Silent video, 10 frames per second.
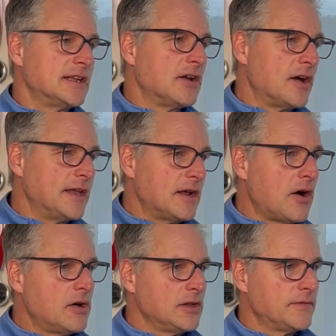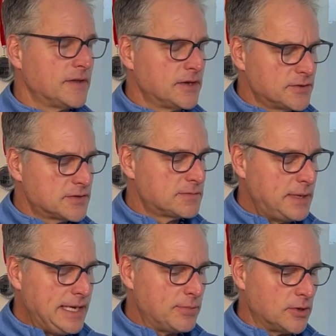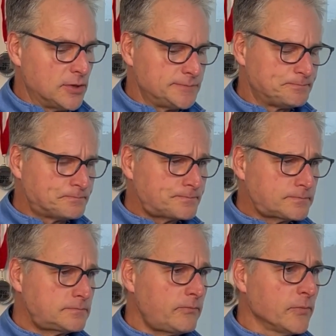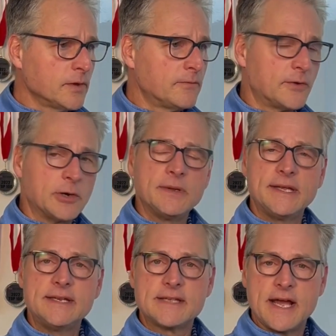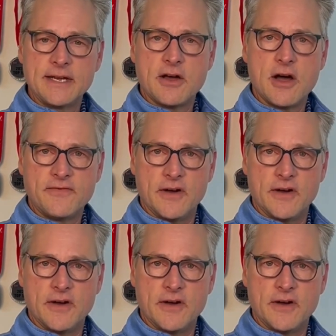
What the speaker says: and all of those people verbally signed off